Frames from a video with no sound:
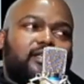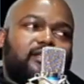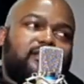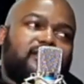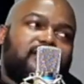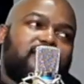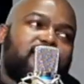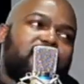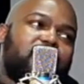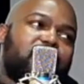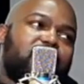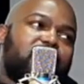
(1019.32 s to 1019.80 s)

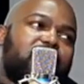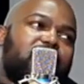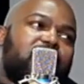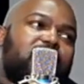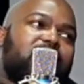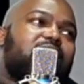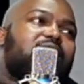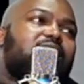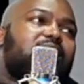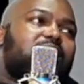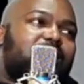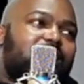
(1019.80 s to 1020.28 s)

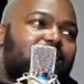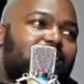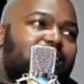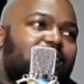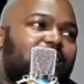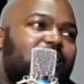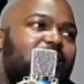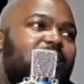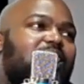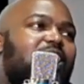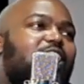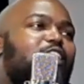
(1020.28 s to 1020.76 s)
Hey,
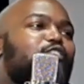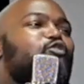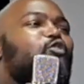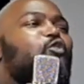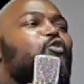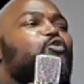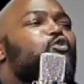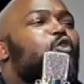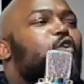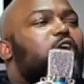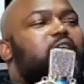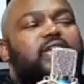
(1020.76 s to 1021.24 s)
kanti
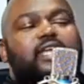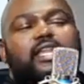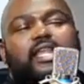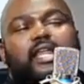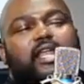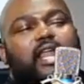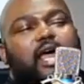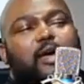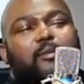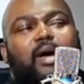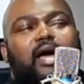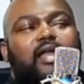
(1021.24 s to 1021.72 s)
unokile
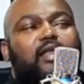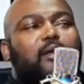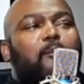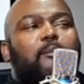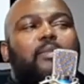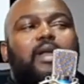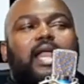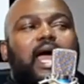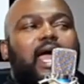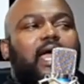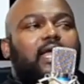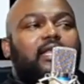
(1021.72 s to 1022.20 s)
la man
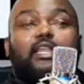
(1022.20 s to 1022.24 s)
blind.